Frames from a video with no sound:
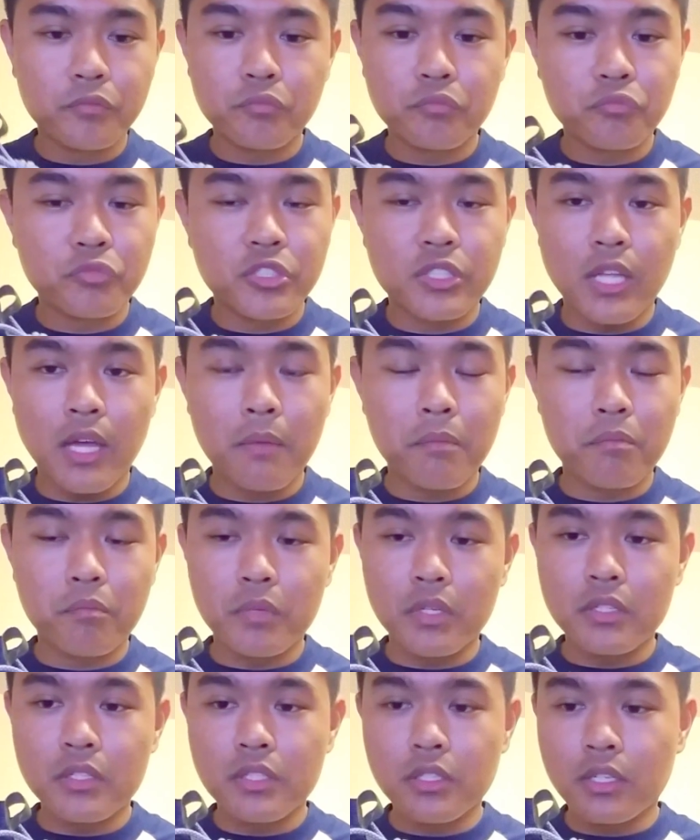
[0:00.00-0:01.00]
step
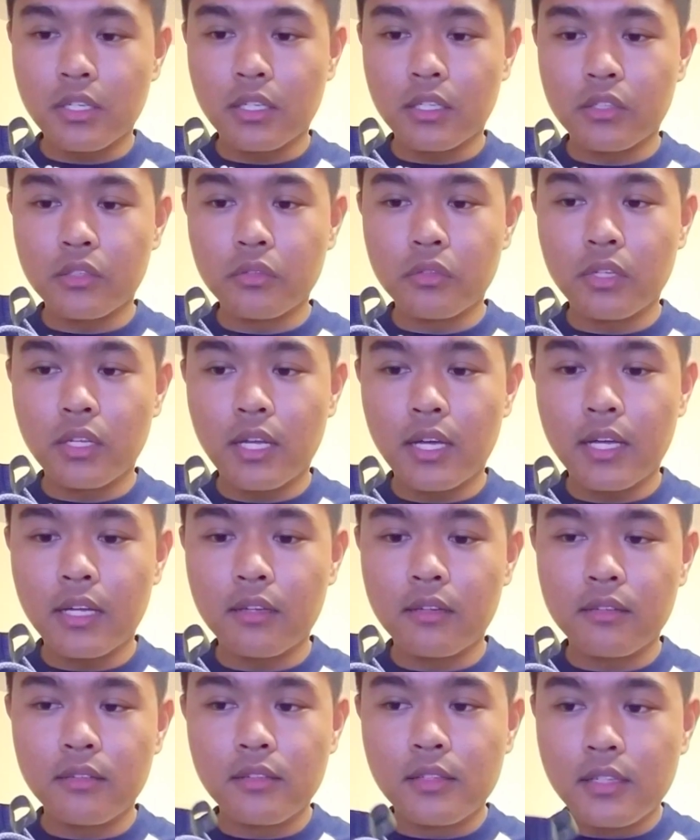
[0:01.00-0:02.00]
into the new
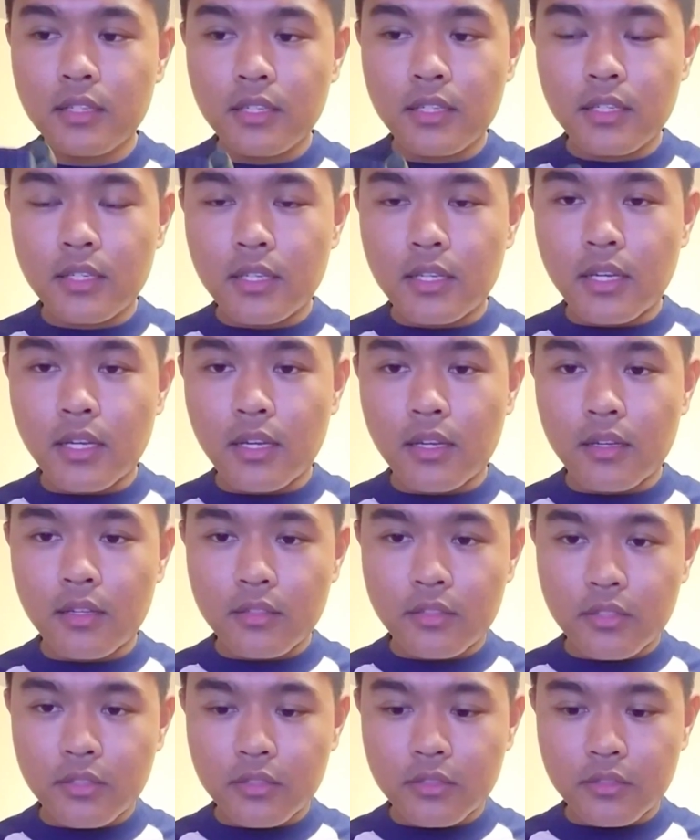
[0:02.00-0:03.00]
light
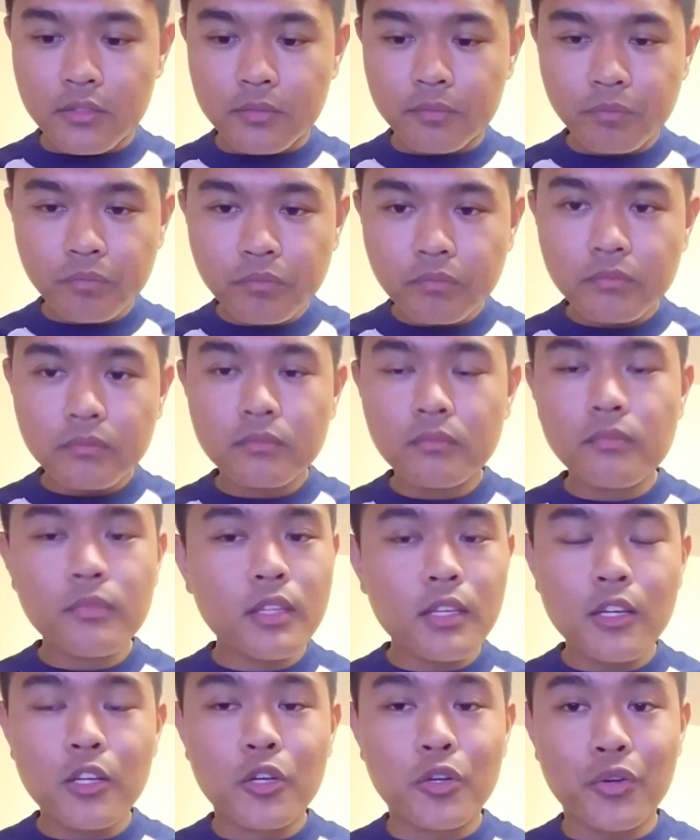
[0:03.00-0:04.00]
to
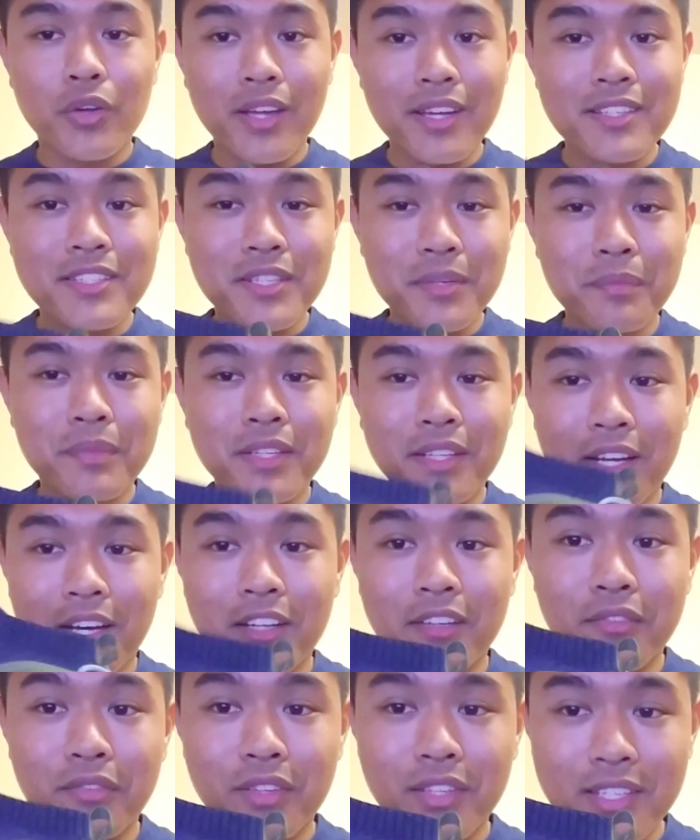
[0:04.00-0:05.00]
create something
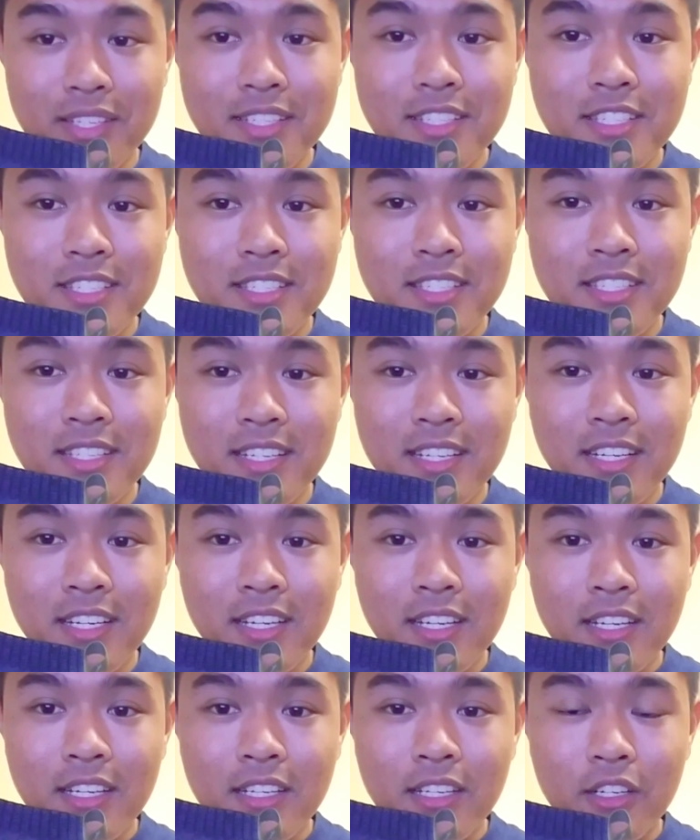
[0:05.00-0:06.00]
out of this
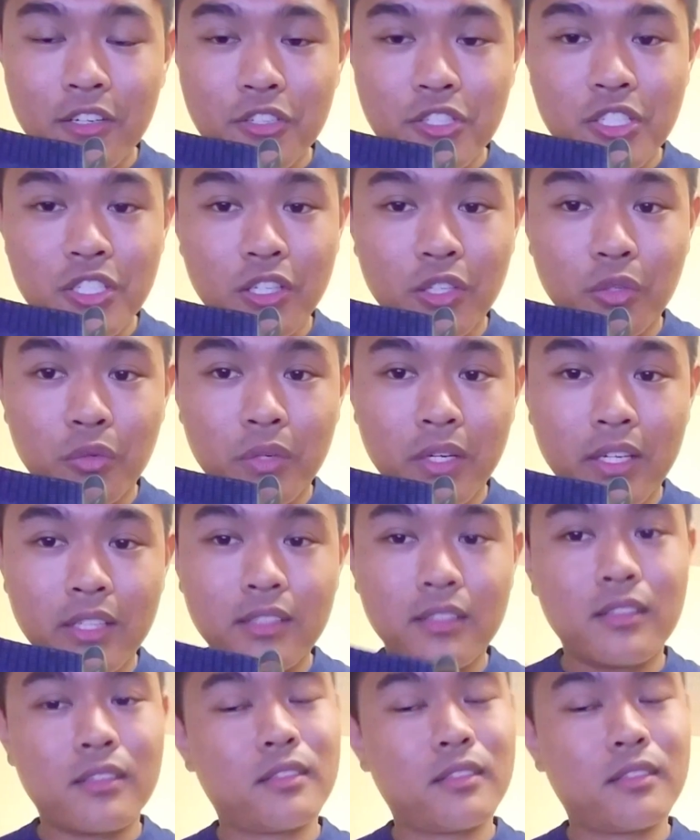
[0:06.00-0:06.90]
here silhouette,